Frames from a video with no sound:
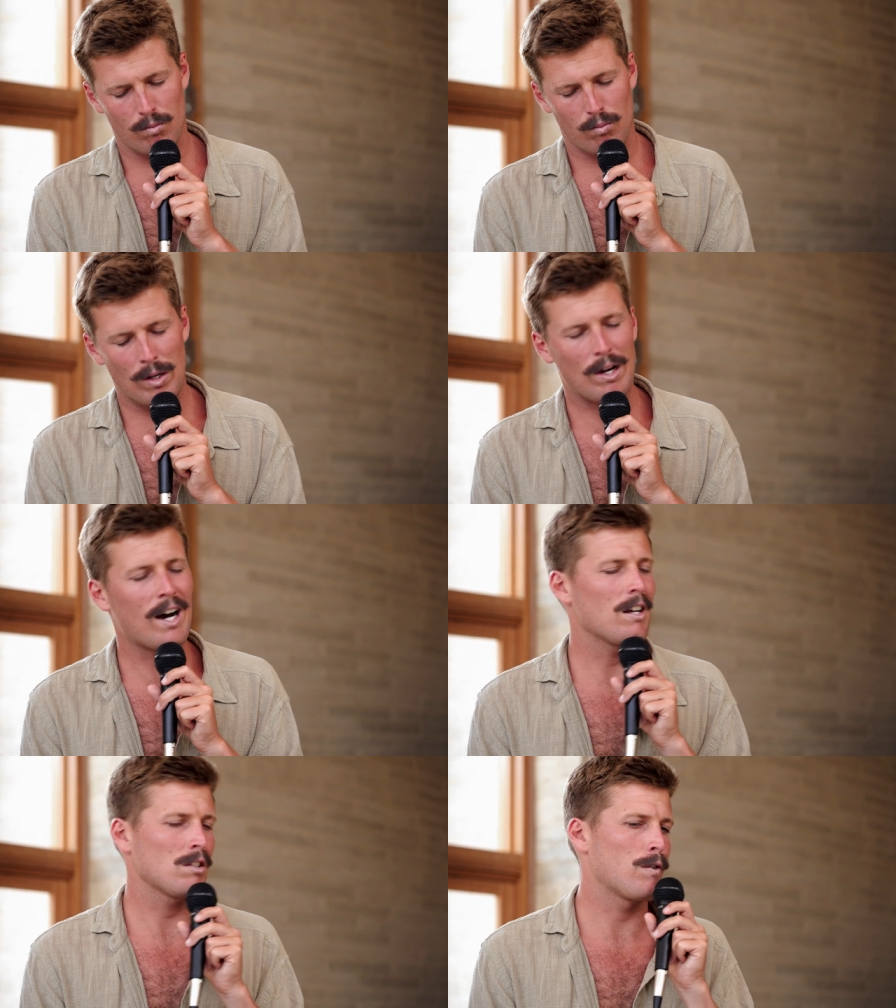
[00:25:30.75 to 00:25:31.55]
we
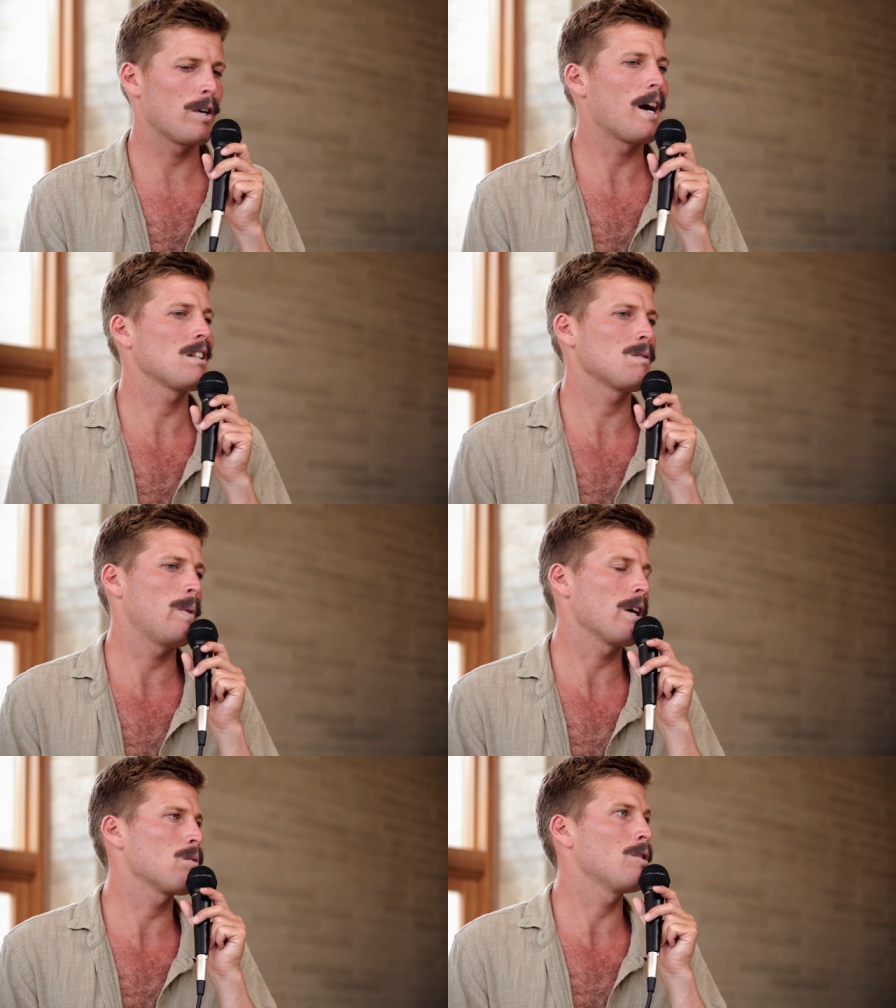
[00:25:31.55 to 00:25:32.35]
ask for an
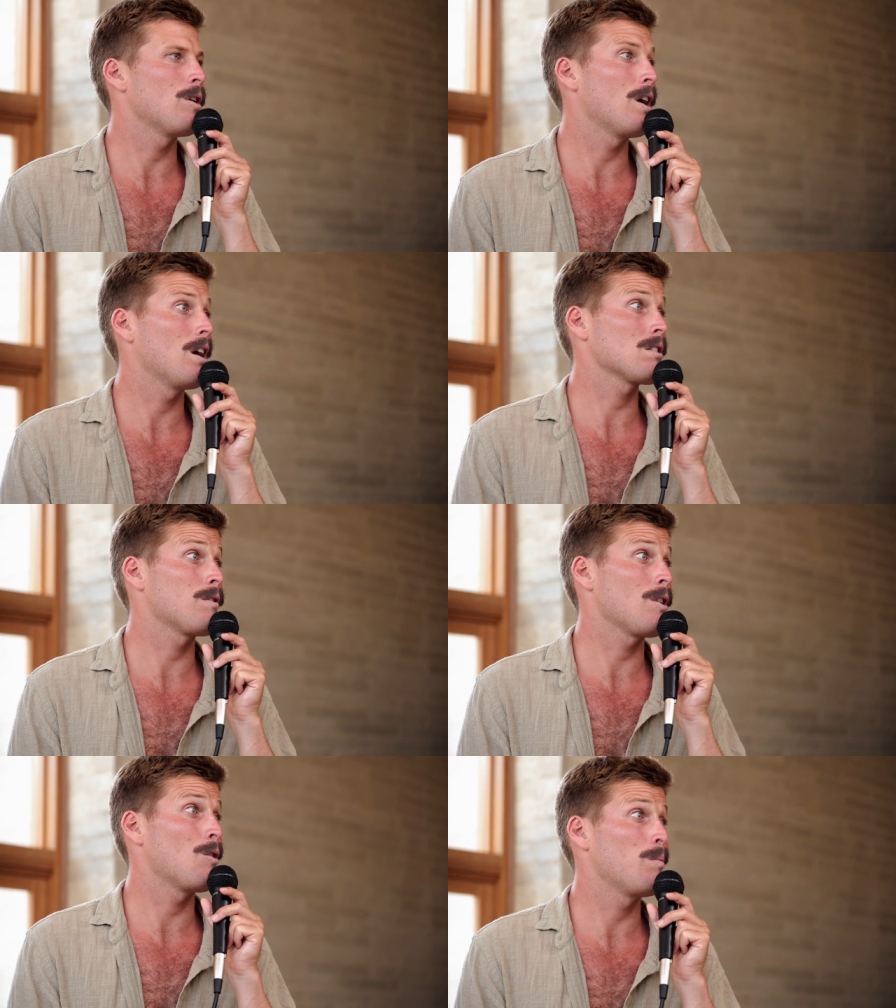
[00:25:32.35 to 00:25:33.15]
aspect. We don't ask
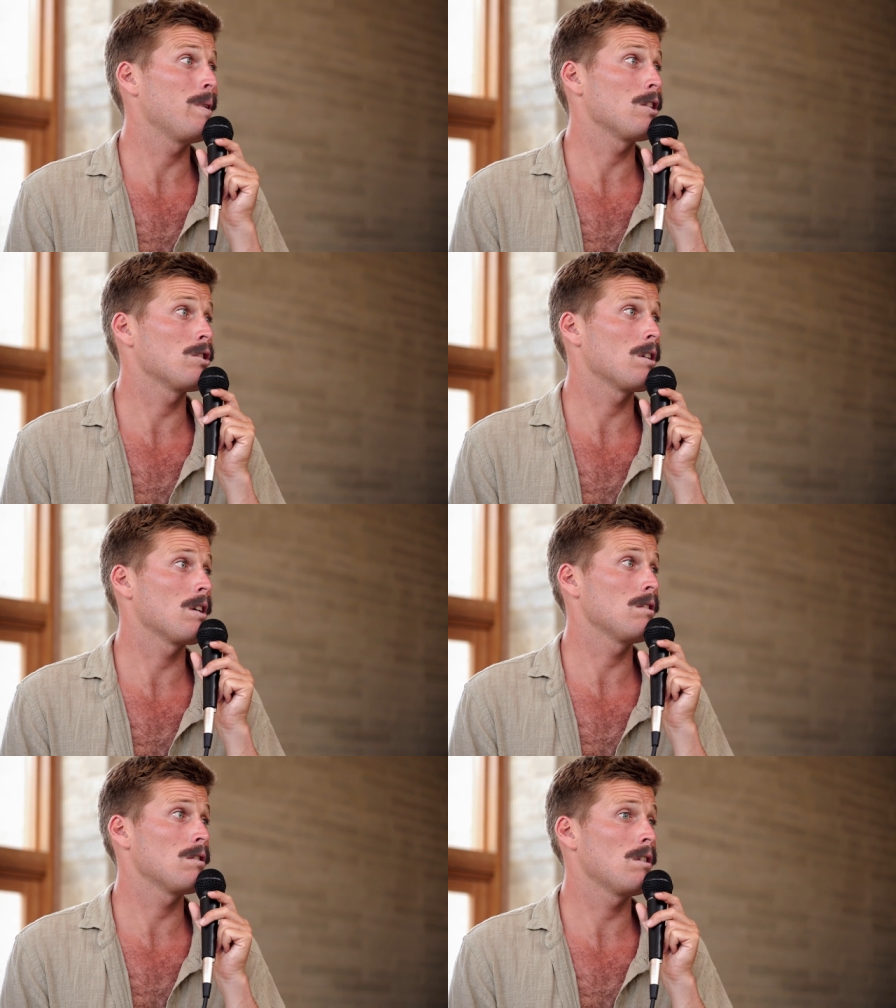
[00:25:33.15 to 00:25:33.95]
for the whole picture.
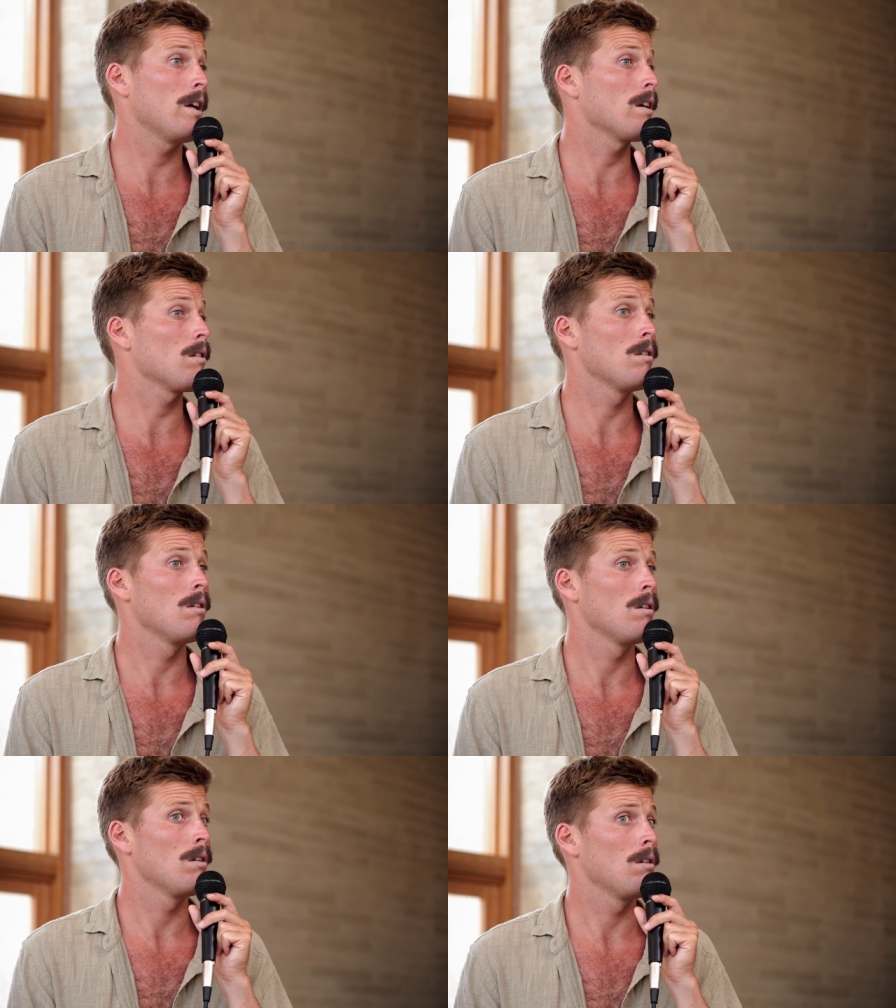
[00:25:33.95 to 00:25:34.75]
And so like
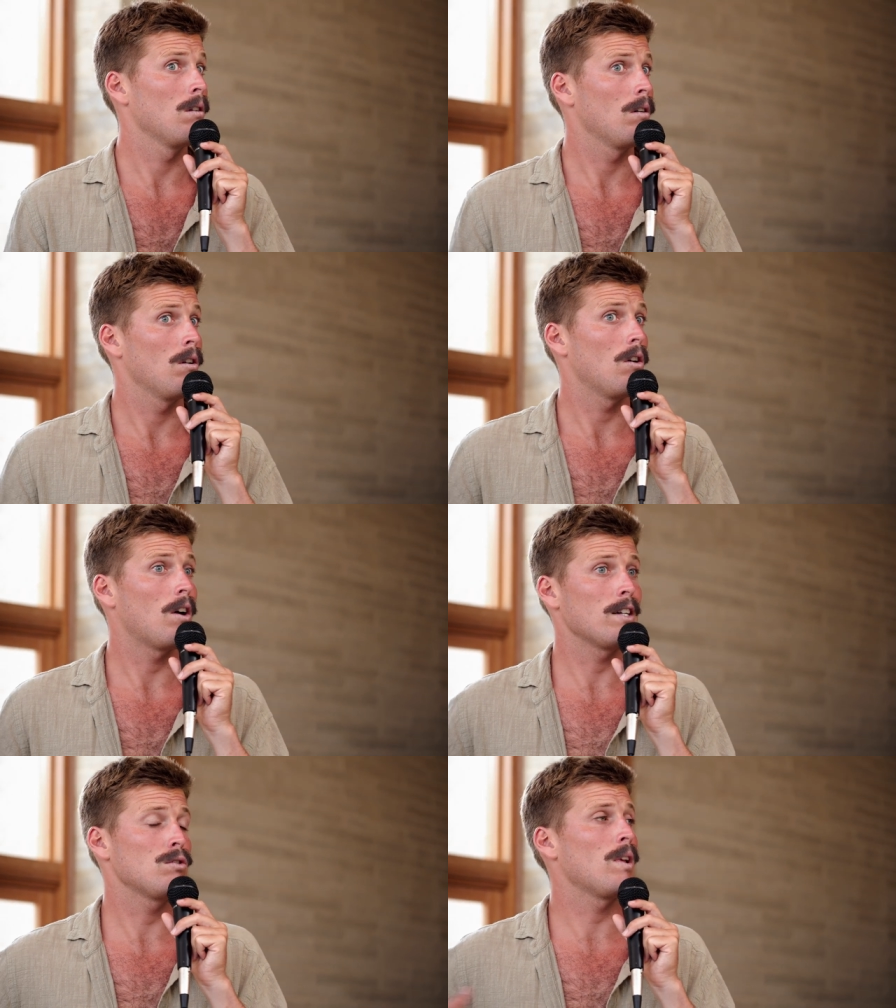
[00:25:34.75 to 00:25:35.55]

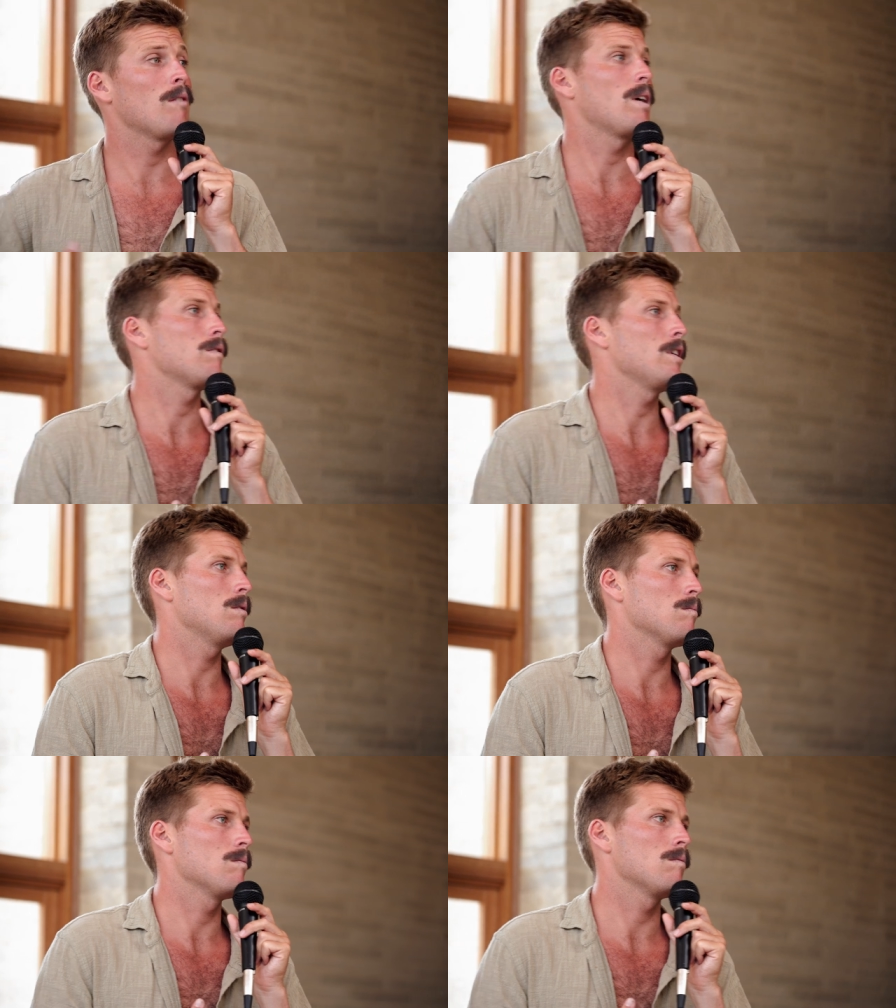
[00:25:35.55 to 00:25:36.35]
I still have my
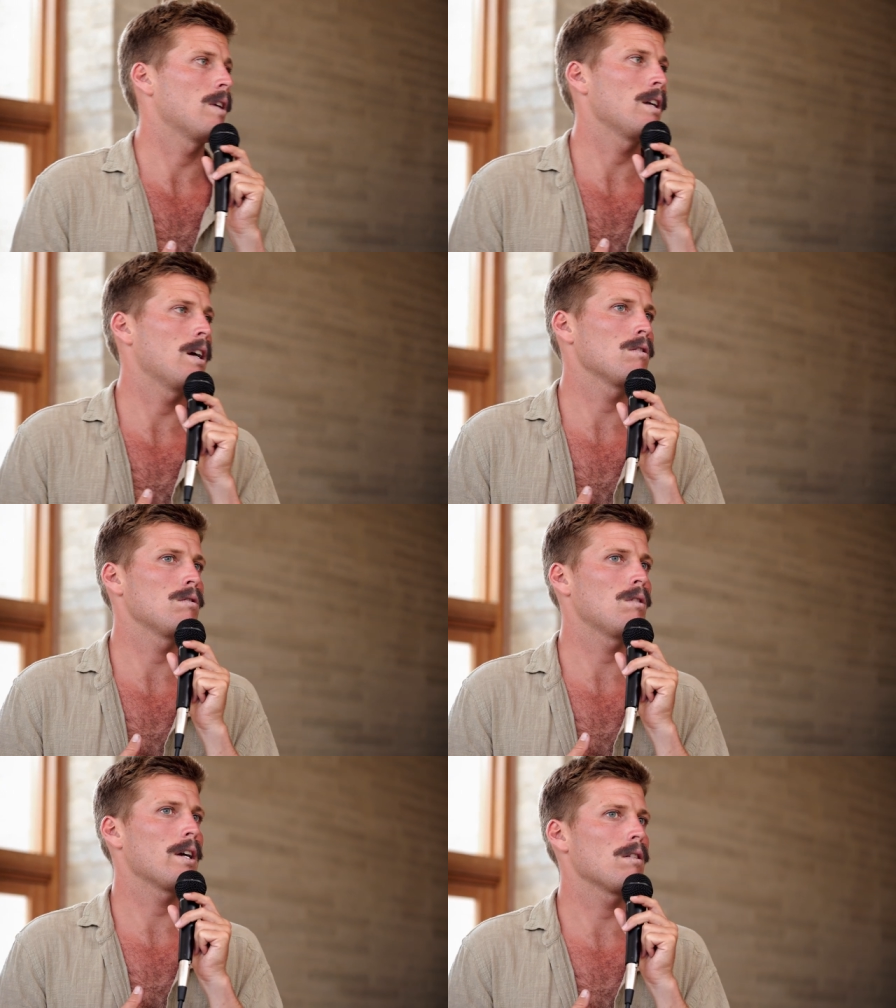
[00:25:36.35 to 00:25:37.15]
freedom right now
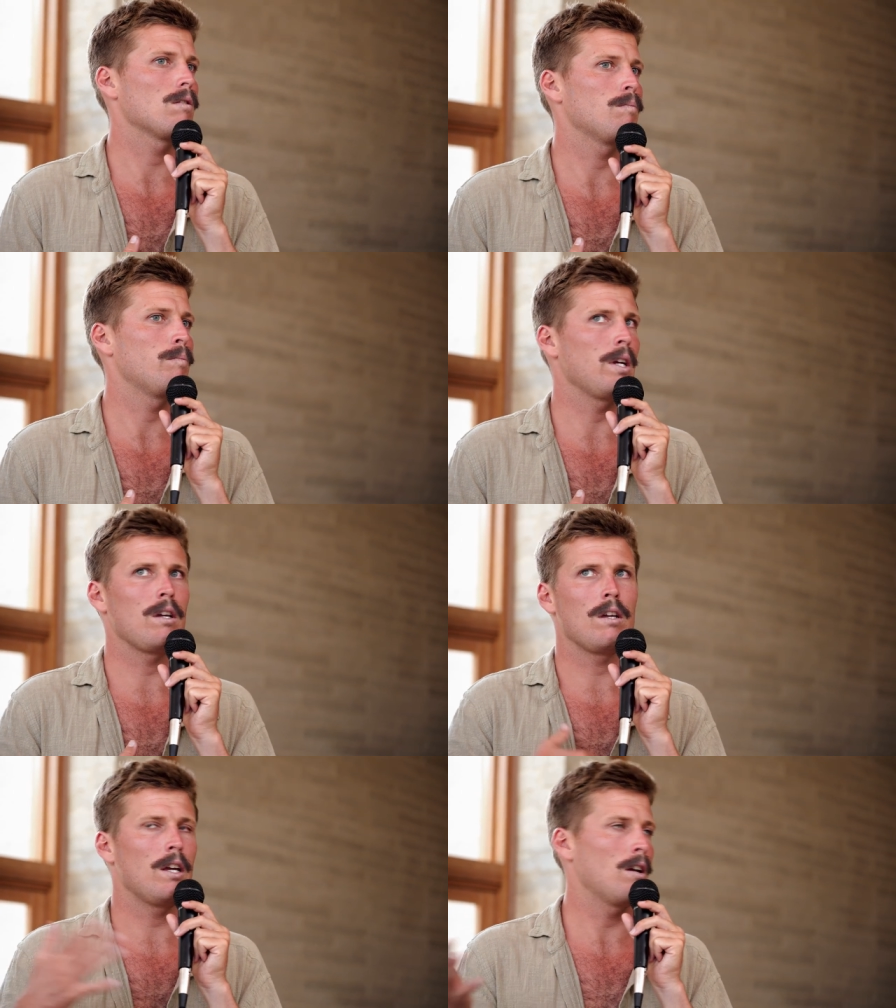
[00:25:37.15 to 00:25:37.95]
to like
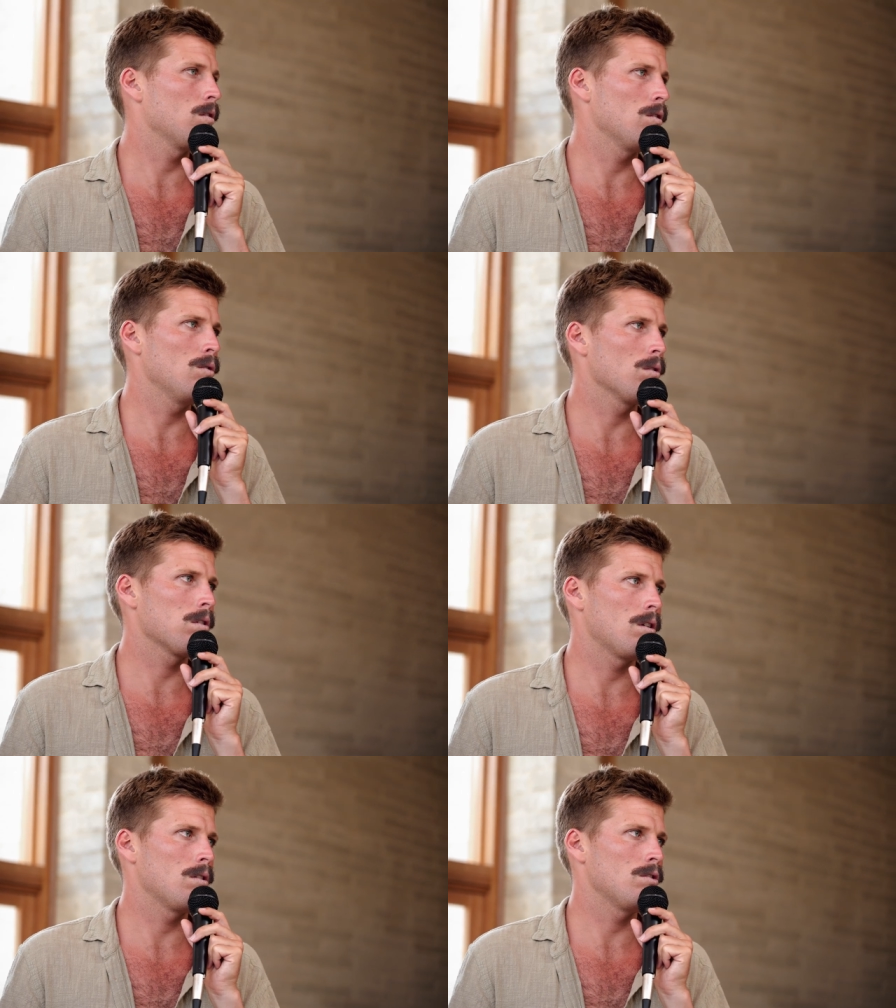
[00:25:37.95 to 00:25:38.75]
be here on the
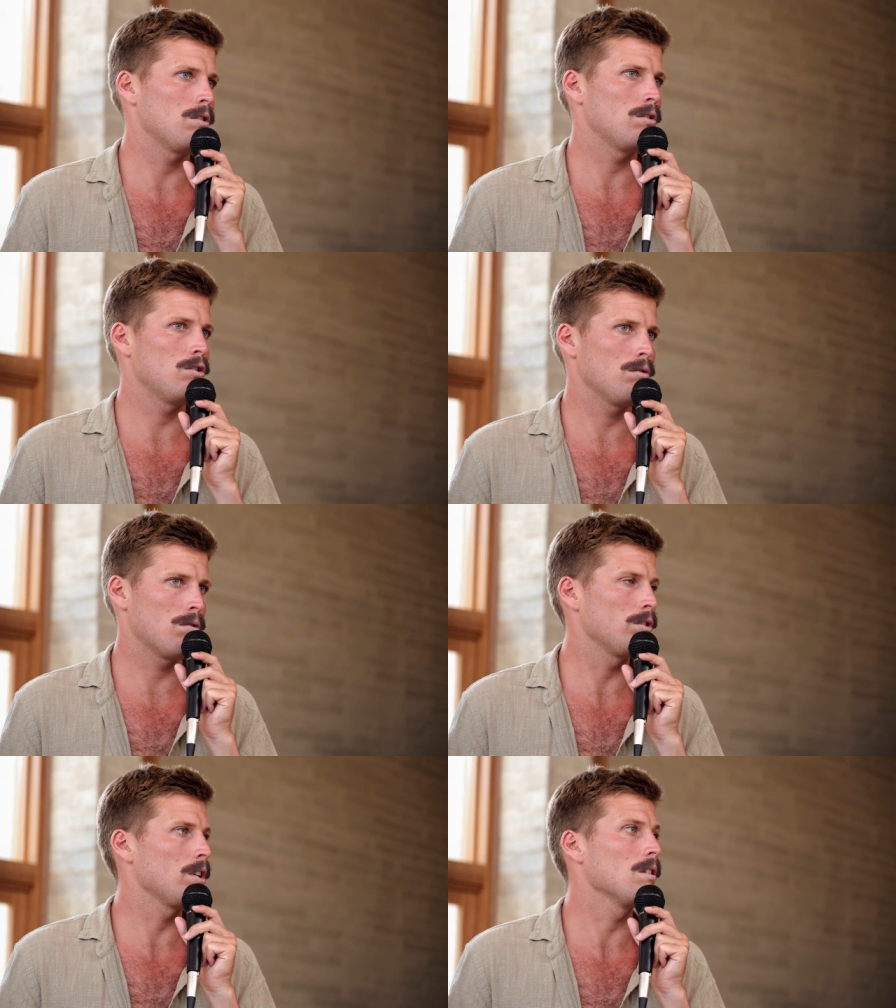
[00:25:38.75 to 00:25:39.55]
north coast just
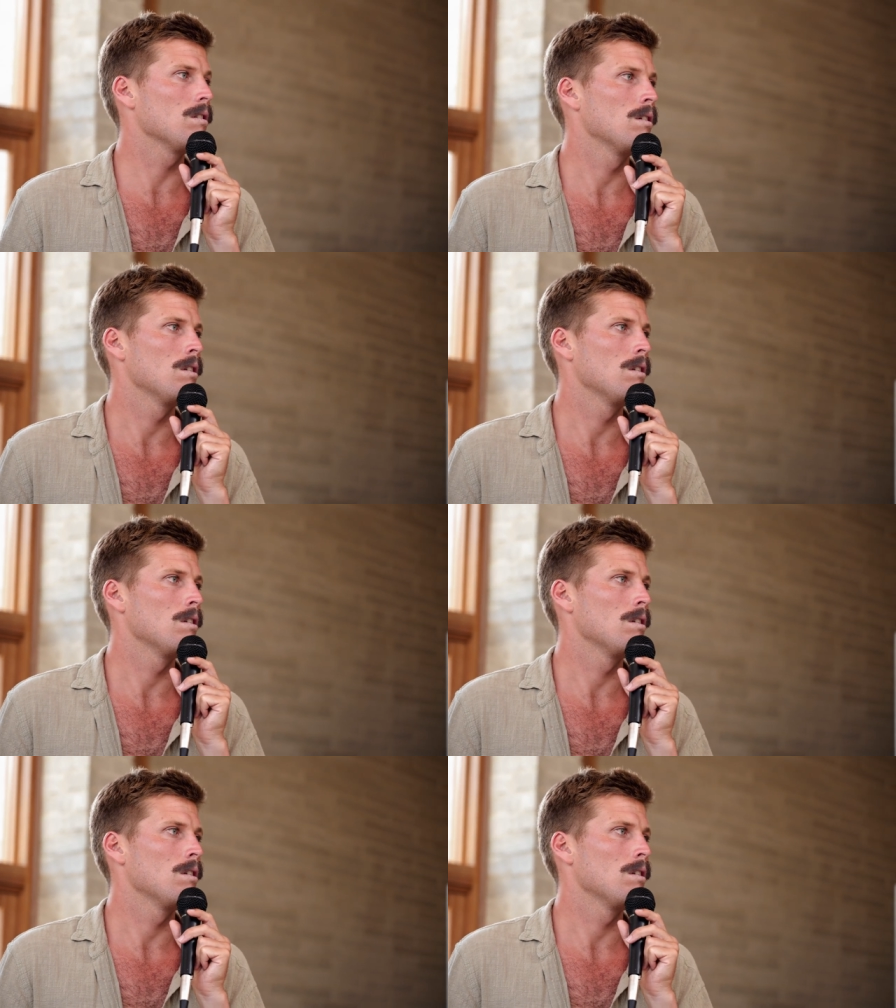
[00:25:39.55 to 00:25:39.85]
cruising.